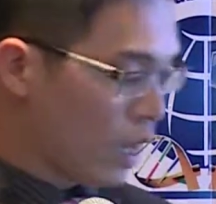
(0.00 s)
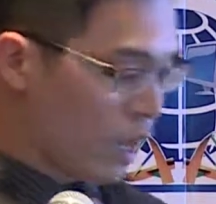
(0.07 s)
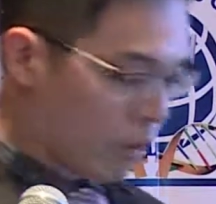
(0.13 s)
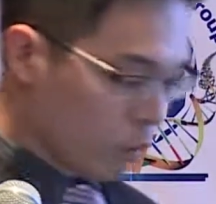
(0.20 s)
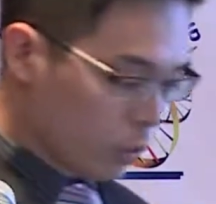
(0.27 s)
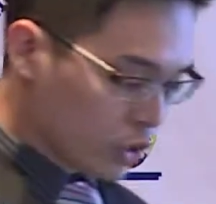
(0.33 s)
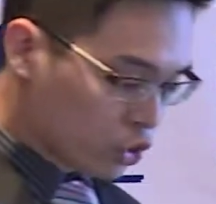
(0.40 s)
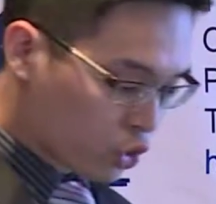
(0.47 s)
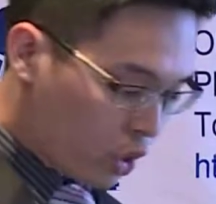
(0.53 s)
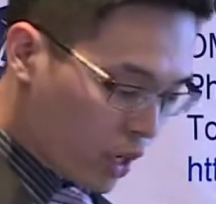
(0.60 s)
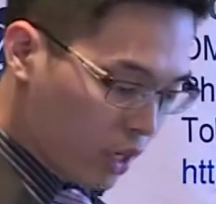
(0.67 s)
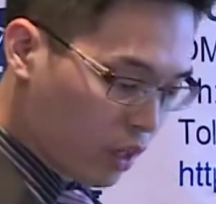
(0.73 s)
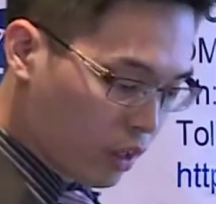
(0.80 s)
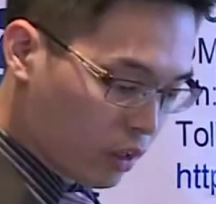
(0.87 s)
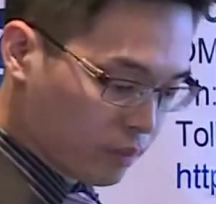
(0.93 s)
And we
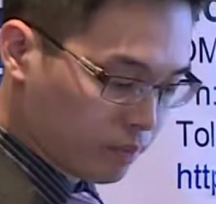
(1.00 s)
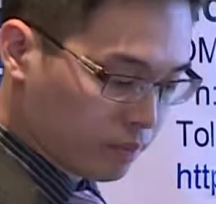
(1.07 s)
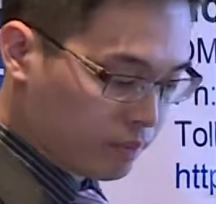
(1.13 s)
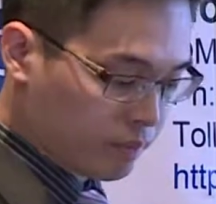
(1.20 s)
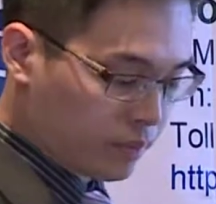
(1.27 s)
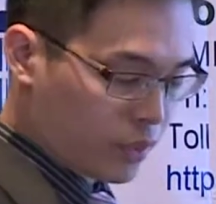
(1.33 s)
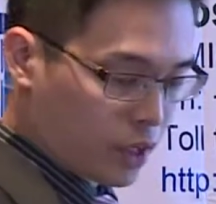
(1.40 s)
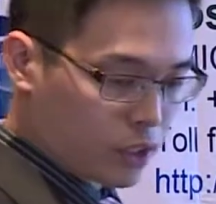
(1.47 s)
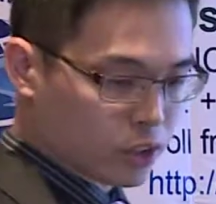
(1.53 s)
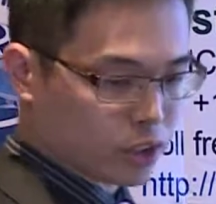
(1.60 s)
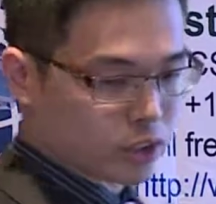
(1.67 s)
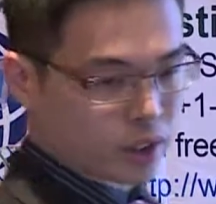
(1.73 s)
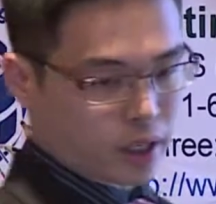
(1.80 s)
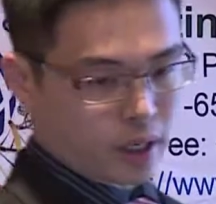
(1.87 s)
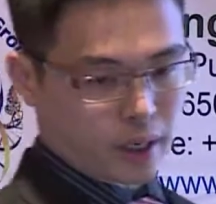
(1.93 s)
try on
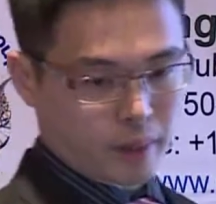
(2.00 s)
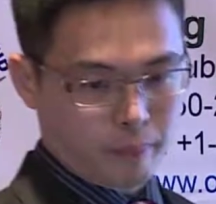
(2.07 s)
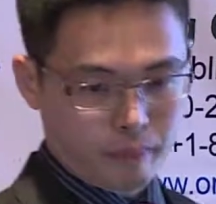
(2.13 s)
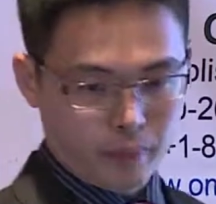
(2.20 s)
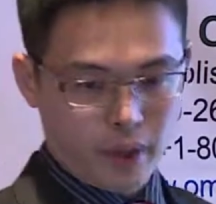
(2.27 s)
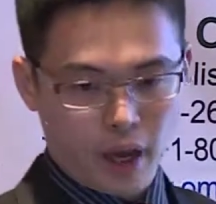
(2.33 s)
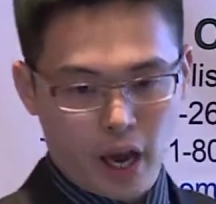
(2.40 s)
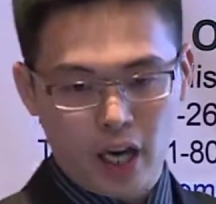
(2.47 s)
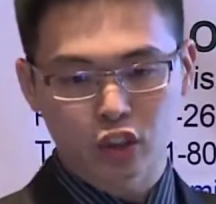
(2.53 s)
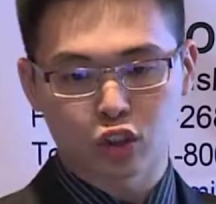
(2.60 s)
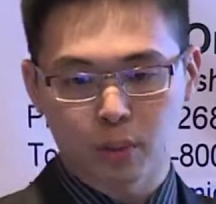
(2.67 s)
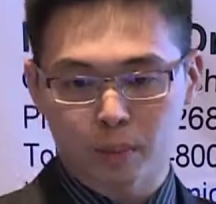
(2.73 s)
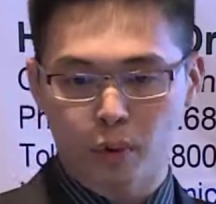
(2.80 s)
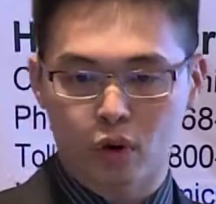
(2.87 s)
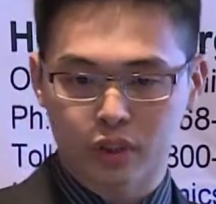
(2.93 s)
those
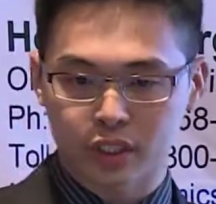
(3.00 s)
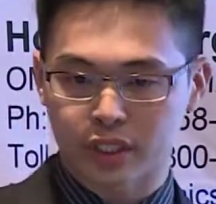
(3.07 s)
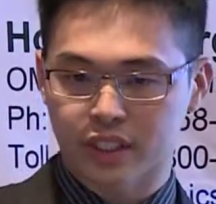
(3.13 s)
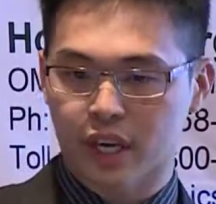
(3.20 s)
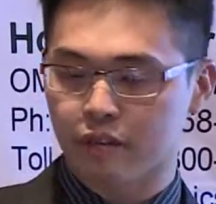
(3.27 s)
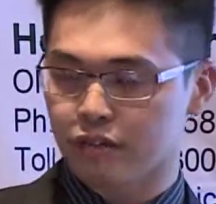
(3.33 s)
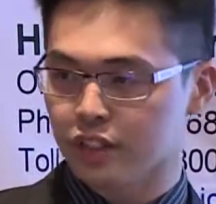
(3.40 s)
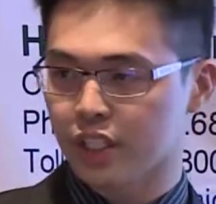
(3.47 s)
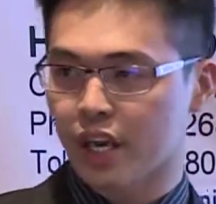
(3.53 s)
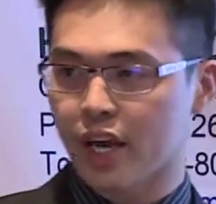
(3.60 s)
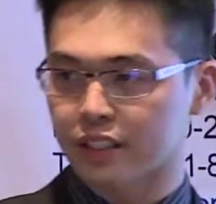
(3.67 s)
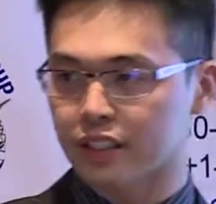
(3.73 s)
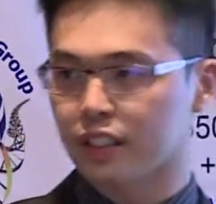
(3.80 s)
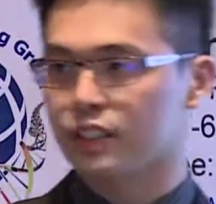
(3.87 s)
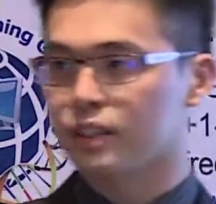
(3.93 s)
hydrogen process scaffolding
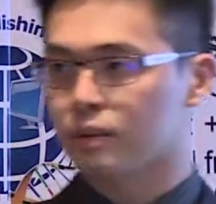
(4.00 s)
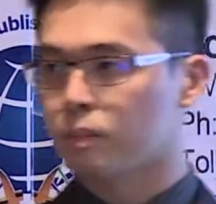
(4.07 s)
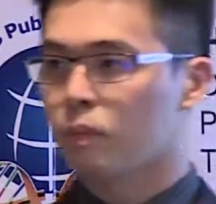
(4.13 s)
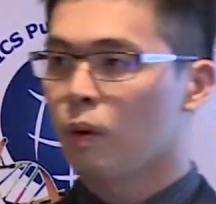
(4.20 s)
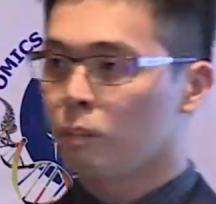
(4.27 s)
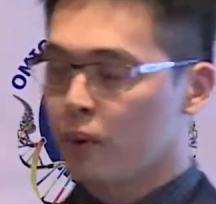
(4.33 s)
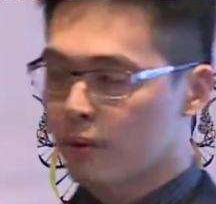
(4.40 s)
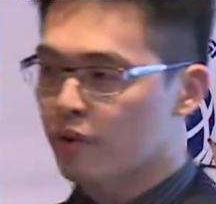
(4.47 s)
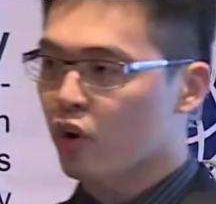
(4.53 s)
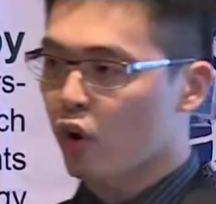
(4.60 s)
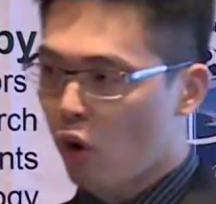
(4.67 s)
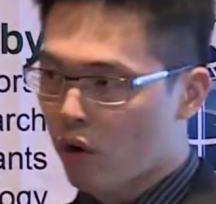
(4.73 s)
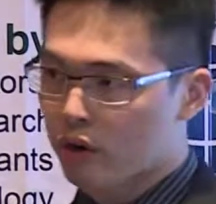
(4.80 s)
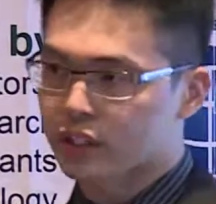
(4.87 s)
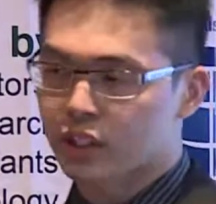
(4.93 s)
assays. People
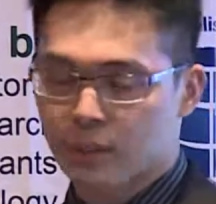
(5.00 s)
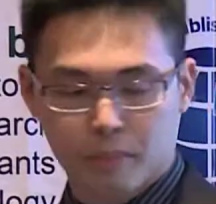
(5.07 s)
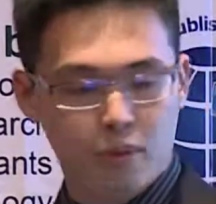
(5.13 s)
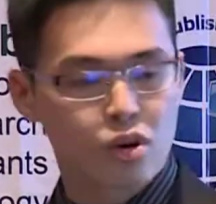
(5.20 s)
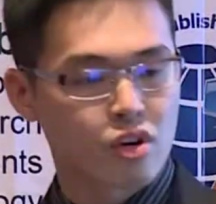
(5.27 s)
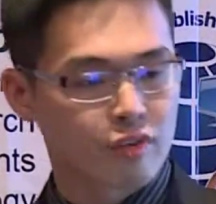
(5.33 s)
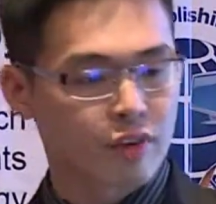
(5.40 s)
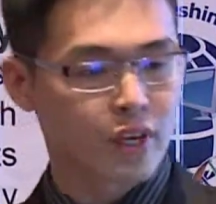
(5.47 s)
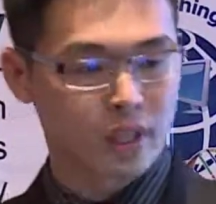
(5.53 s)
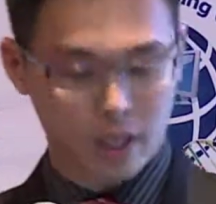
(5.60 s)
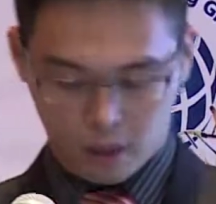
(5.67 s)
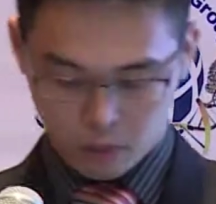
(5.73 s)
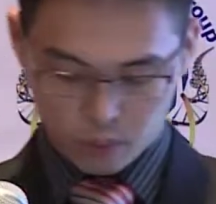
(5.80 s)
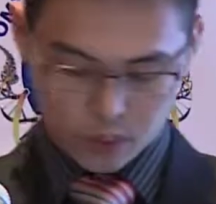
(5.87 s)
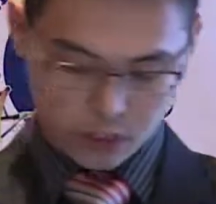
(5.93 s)
already prove it,
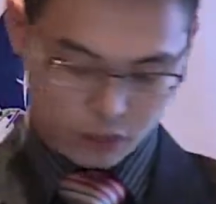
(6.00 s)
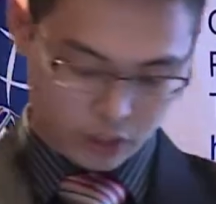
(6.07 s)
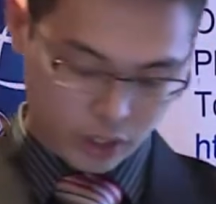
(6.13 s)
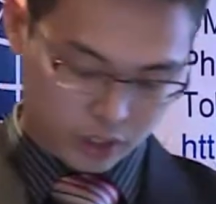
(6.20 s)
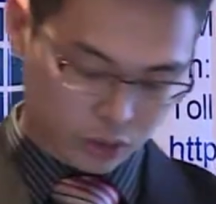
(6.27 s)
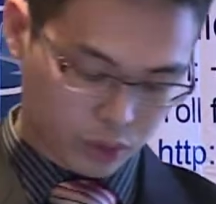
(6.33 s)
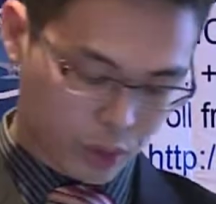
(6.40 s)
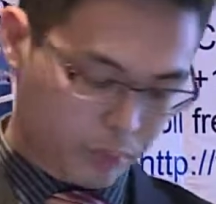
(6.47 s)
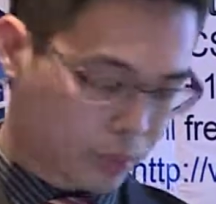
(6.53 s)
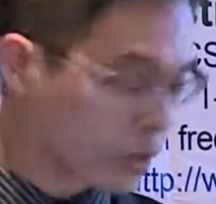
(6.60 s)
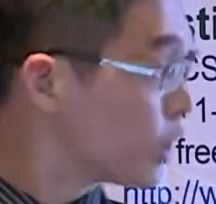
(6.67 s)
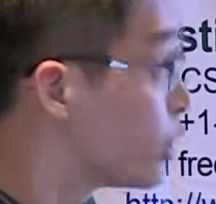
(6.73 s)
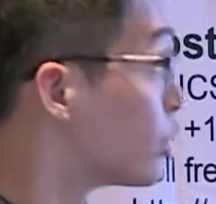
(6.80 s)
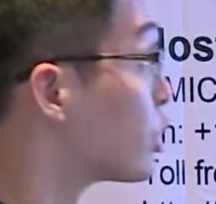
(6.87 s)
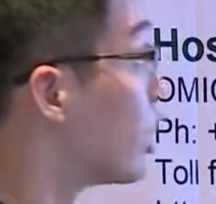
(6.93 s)
and we're trying to
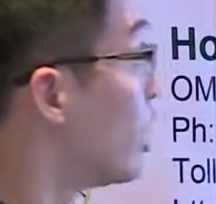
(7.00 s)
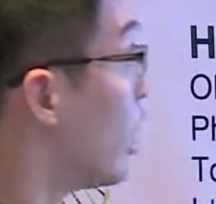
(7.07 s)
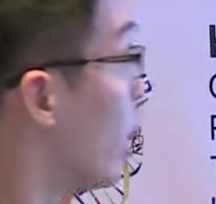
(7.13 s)
reproduce